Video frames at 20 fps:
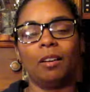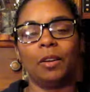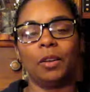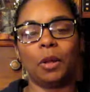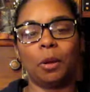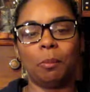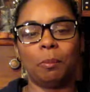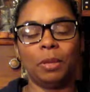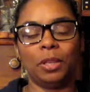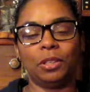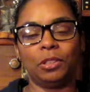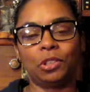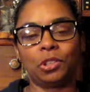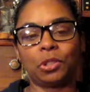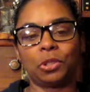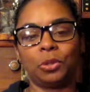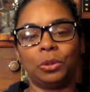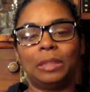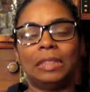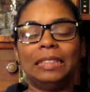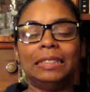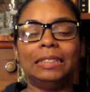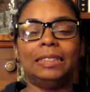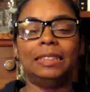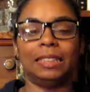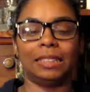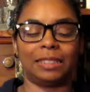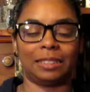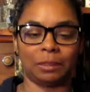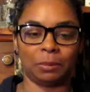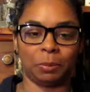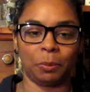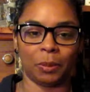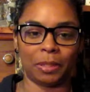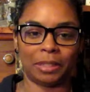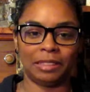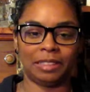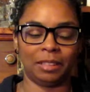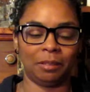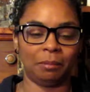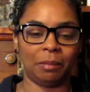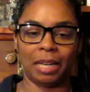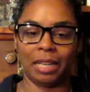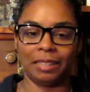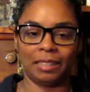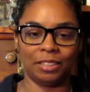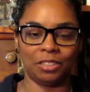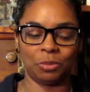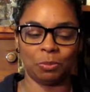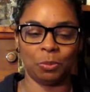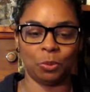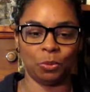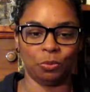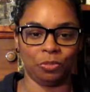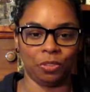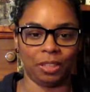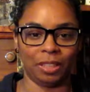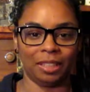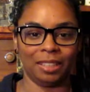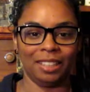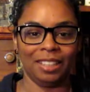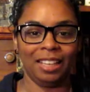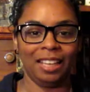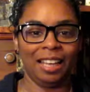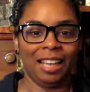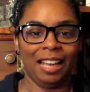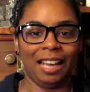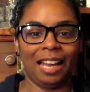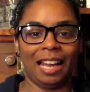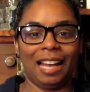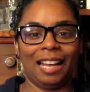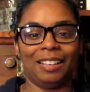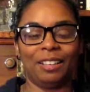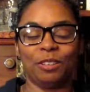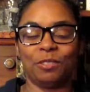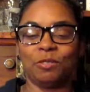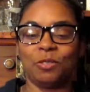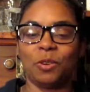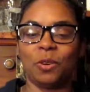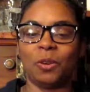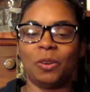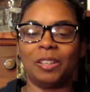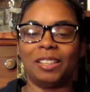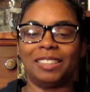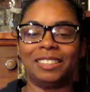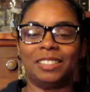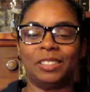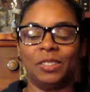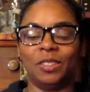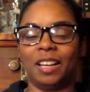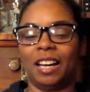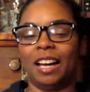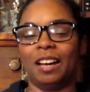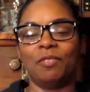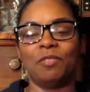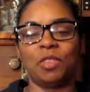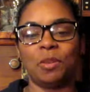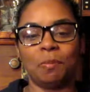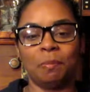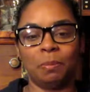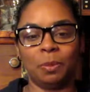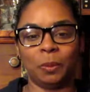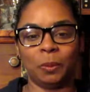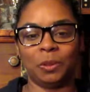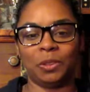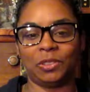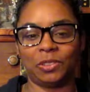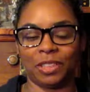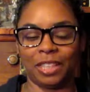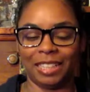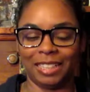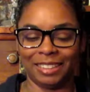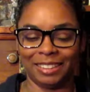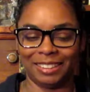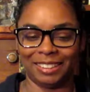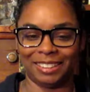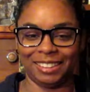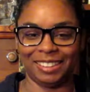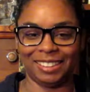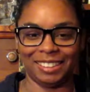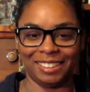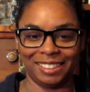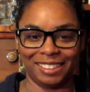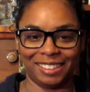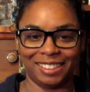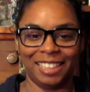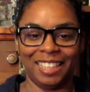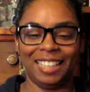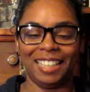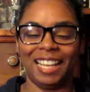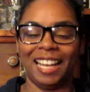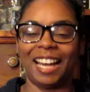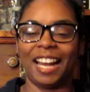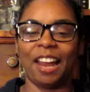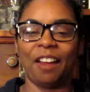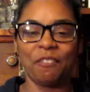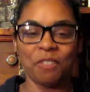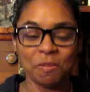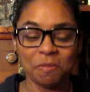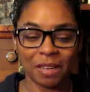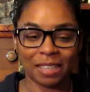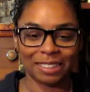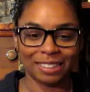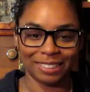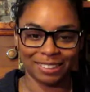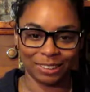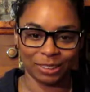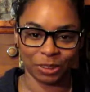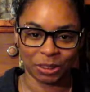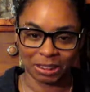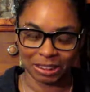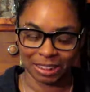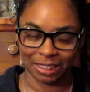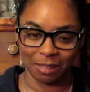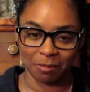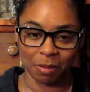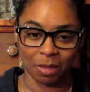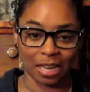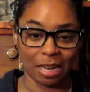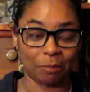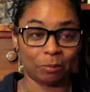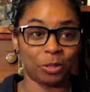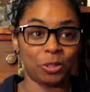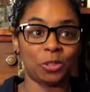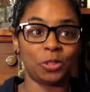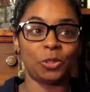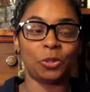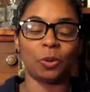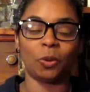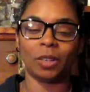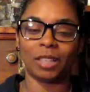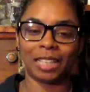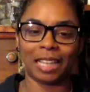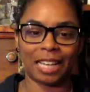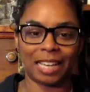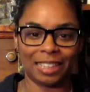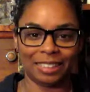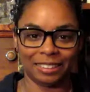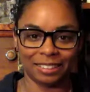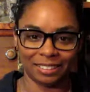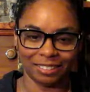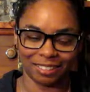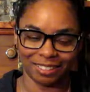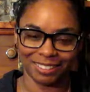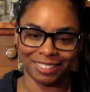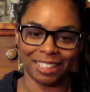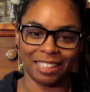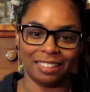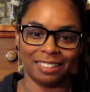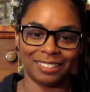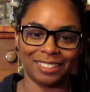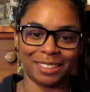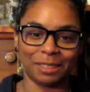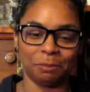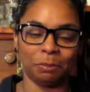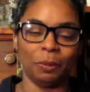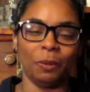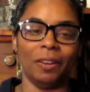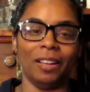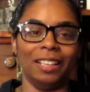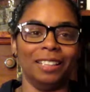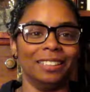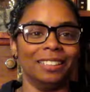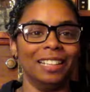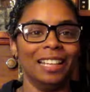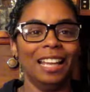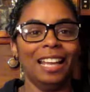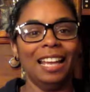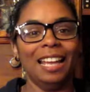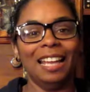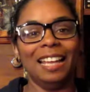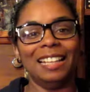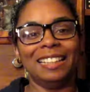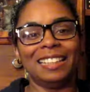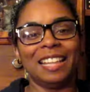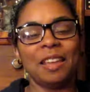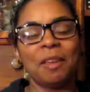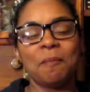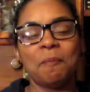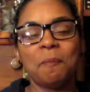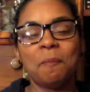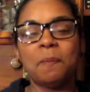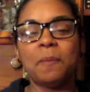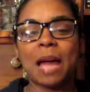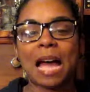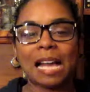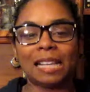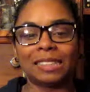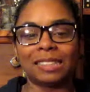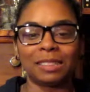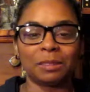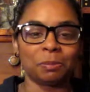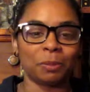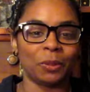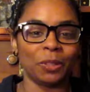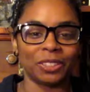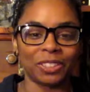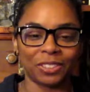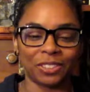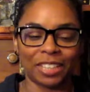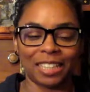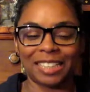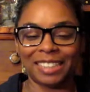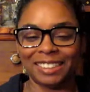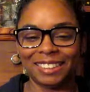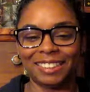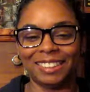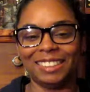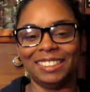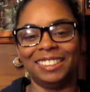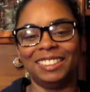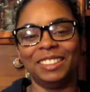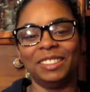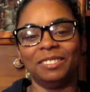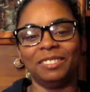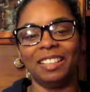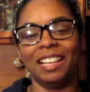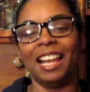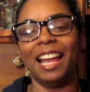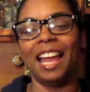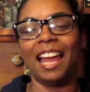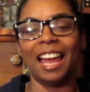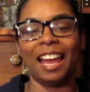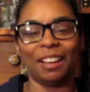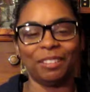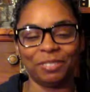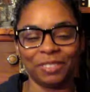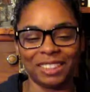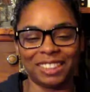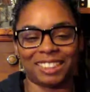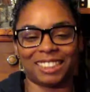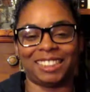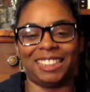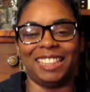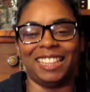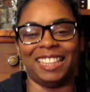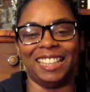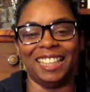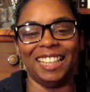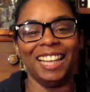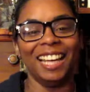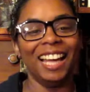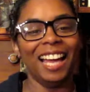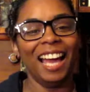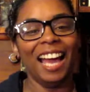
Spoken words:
gonna be truly disappointed by this movie. And of course, you have the post-credit scenes that everybody's talking about. I'm so glad I did not get it spoiled. The best post-credit scenes you will ever see.